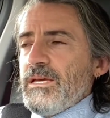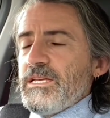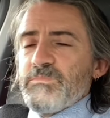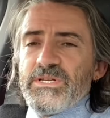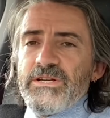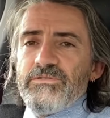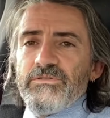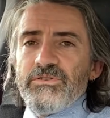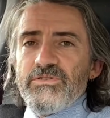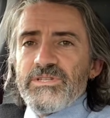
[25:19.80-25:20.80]
material
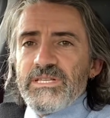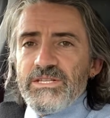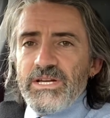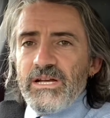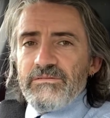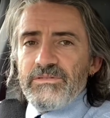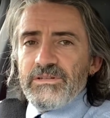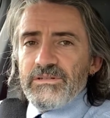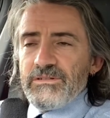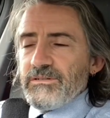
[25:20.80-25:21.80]
usage out of
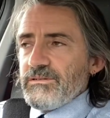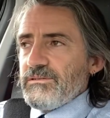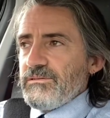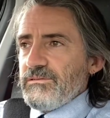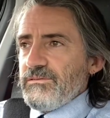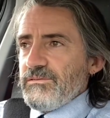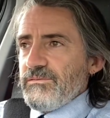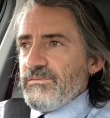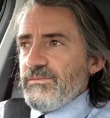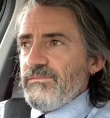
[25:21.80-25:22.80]
the
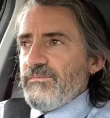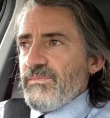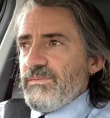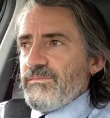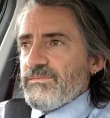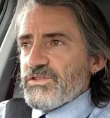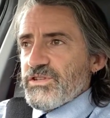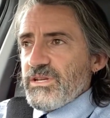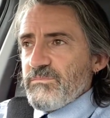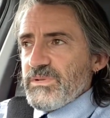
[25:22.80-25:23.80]

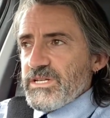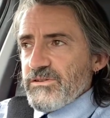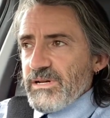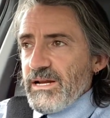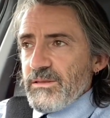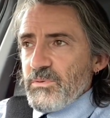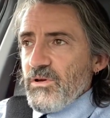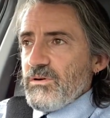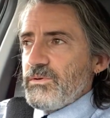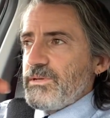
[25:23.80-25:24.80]
sheet material out of the
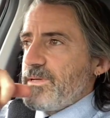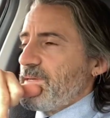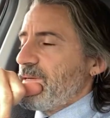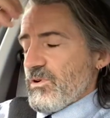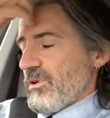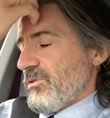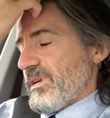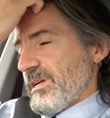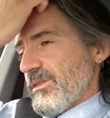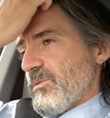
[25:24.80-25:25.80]
plywood.
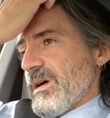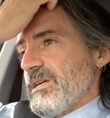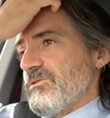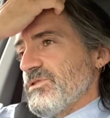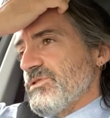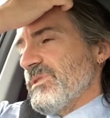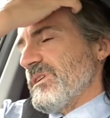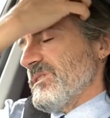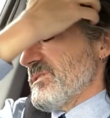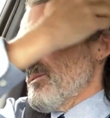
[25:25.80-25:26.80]
Looking at the way he was doing
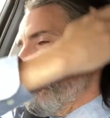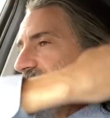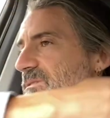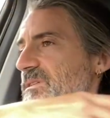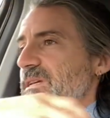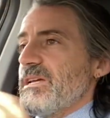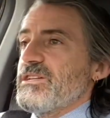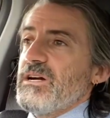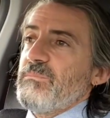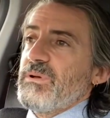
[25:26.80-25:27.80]
his
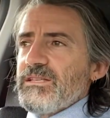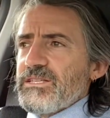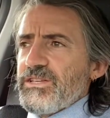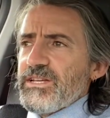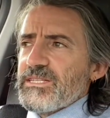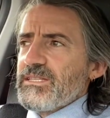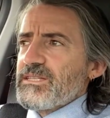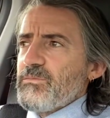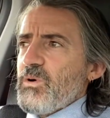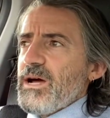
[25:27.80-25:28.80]
SketchUp, suggested
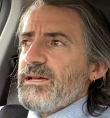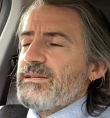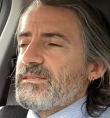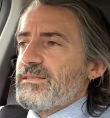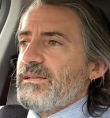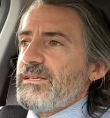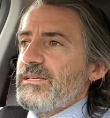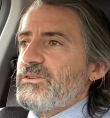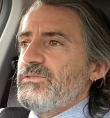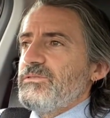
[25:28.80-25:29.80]
some ways that he
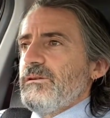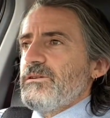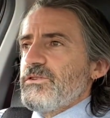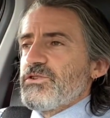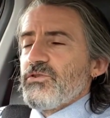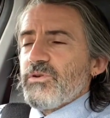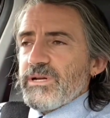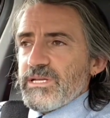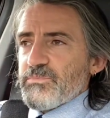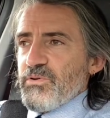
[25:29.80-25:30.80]
could shorten
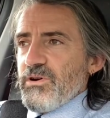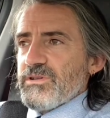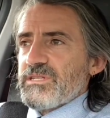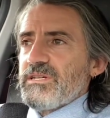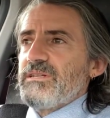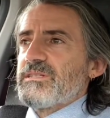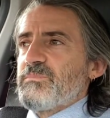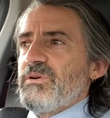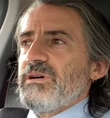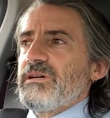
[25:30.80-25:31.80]
his process
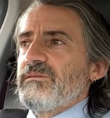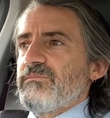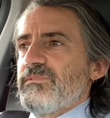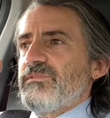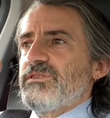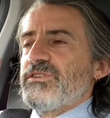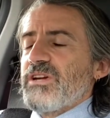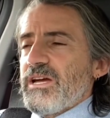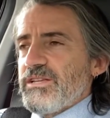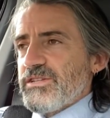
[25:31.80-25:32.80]
by
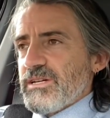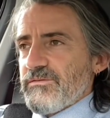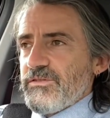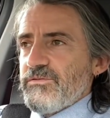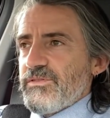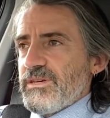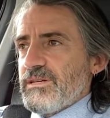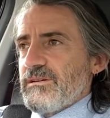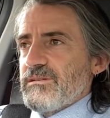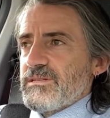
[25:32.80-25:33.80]
changing a few
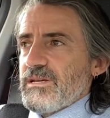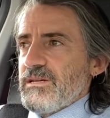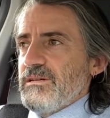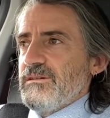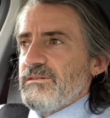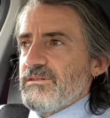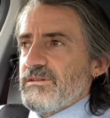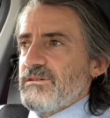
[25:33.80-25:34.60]
things, and